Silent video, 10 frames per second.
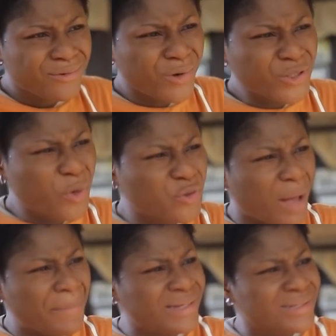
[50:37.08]
What do you want
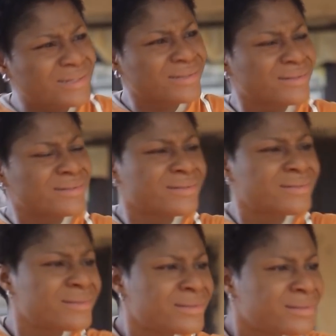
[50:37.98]
to amend?
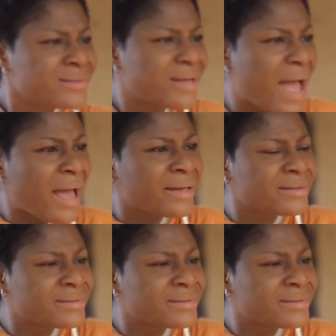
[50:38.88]
Eh?